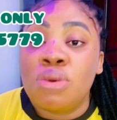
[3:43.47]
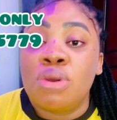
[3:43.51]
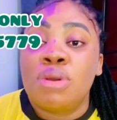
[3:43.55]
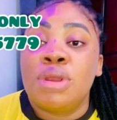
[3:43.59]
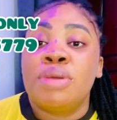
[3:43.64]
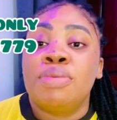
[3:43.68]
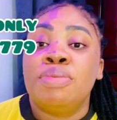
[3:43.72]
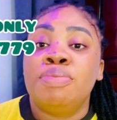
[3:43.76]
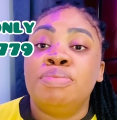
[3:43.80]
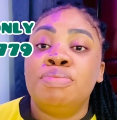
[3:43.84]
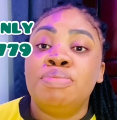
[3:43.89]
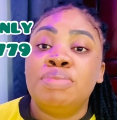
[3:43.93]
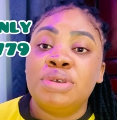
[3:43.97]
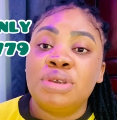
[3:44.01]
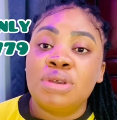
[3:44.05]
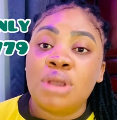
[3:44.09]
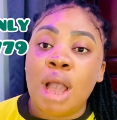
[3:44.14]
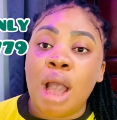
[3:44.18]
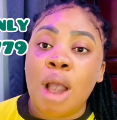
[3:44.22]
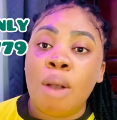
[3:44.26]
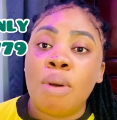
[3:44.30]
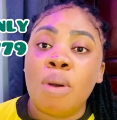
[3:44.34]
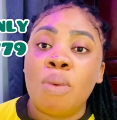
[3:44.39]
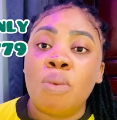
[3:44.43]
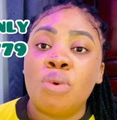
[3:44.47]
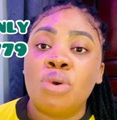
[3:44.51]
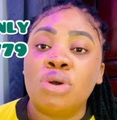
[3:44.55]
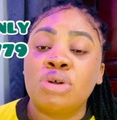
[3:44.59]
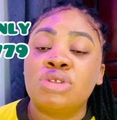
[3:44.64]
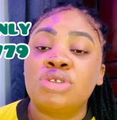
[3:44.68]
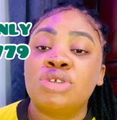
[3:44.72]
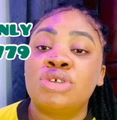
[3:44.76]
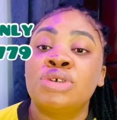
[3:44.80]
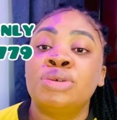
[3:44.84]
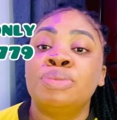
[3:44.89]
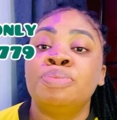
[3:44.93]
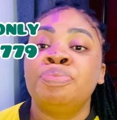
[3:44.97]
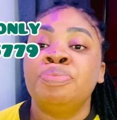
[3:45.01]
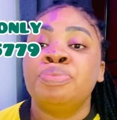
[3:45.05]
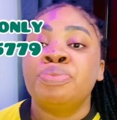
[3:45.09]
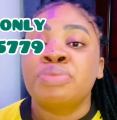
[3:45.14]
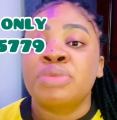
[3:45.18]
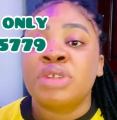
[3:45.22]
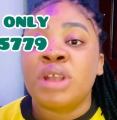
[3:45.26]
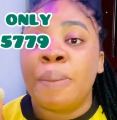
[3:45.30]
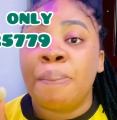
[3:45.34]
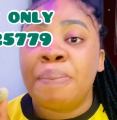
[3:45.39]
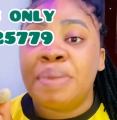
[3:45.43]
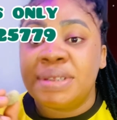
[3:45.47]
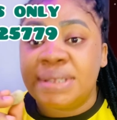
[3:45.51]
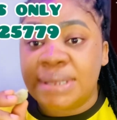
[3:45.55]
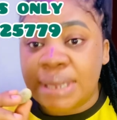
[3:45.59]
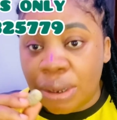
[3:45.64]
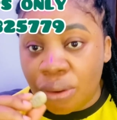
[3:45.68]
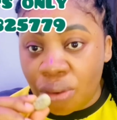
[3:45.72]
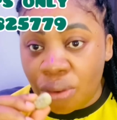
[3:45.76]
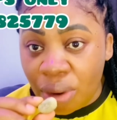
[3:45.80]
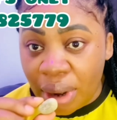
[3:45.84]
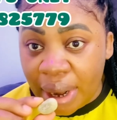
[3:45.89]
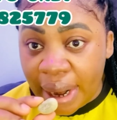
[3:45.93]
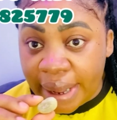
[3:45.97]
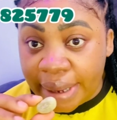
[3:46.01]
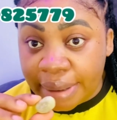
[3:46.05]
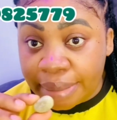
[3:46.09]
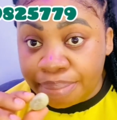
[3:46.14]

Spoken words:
It be our what? Bitter kola.